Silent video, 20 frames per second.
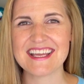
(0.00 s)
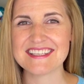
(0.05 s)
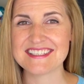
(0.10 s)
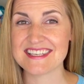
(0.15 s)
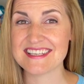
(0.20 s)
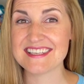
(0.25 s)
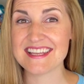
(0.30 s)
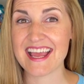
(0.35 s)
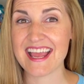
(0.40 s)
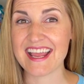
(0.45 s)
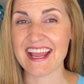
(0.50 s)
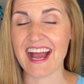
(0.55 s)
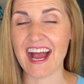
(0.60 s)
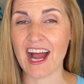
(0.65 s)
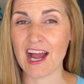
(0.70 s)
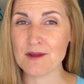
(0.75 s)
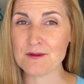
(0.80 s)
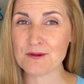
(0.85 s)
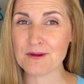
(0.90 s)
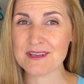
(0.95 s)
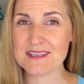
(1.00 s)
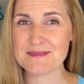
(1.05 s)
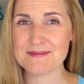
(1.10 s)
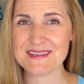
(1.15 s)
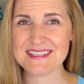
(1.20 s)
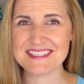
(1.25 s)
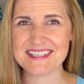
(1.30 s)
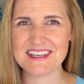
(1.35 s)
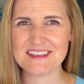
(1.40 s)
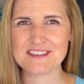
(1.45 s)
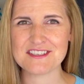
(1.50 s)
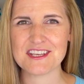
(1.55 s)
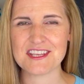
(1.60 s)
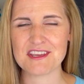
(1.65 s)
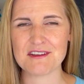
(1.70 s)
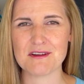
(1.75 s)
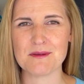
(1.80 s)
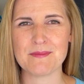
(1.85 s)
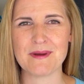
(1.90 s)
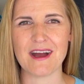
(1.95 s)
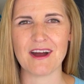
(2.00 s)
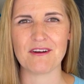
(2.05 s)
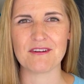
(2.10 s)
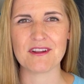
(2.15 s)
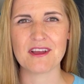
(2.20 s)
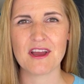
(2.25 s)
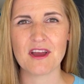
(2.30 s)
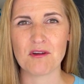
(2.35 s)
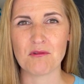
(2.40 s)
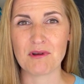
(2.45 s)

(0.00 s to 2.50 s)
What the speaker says: Today, I'm going to be teaching you about